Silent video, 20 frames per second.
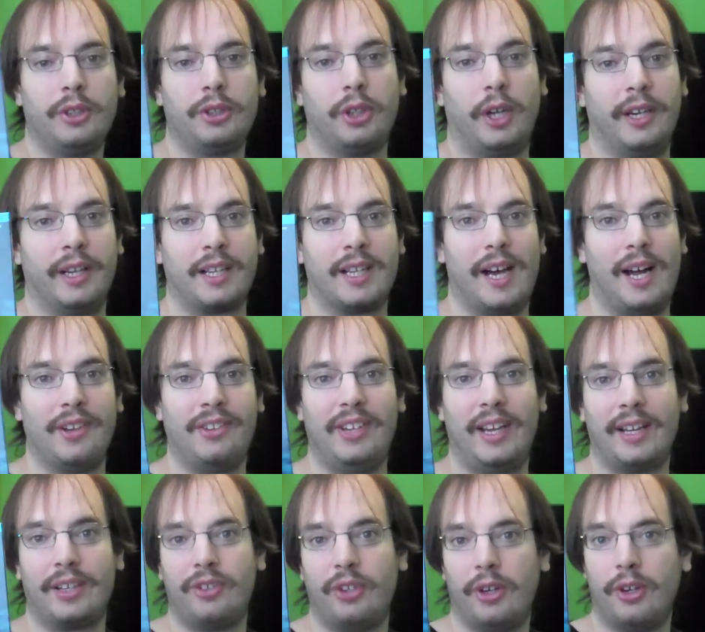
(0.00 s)
trying to
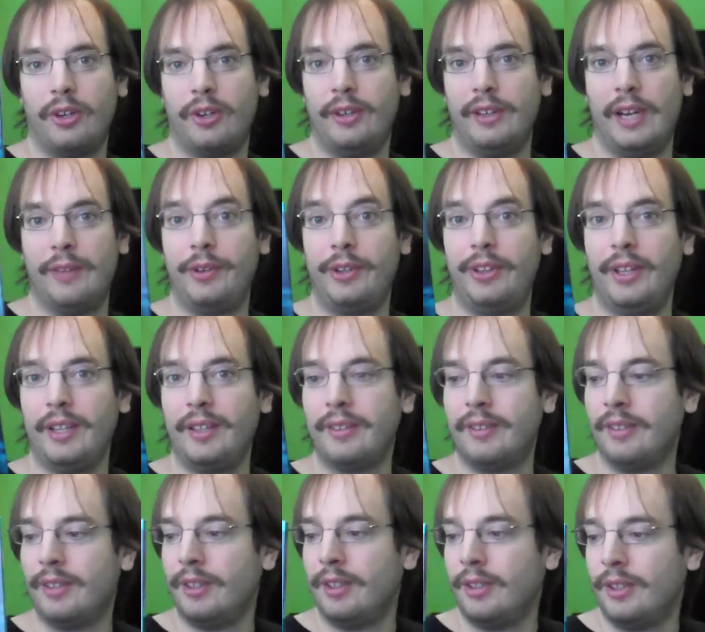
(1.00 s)
contact her and everything.
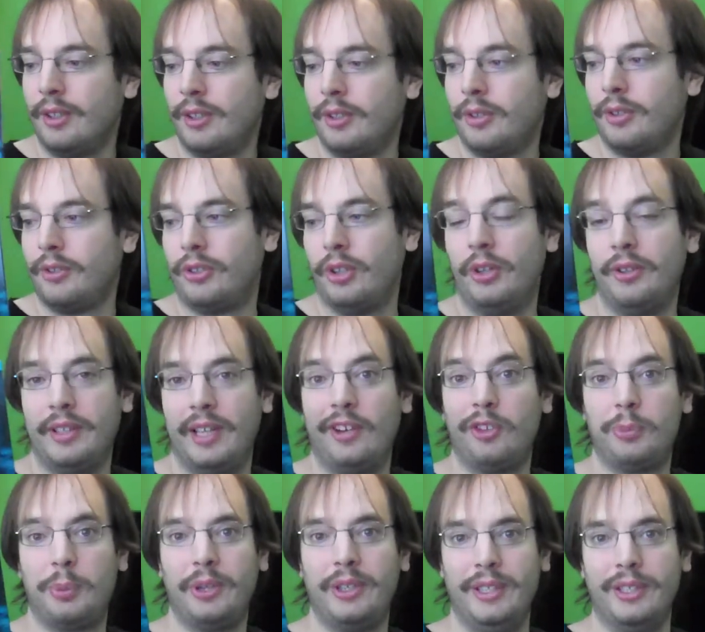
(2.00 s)
So that
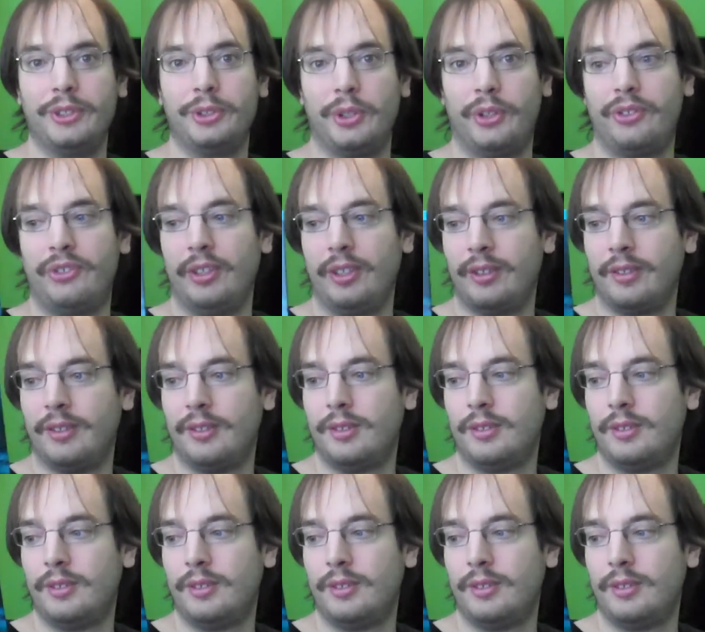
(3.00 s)
was pretty interesting.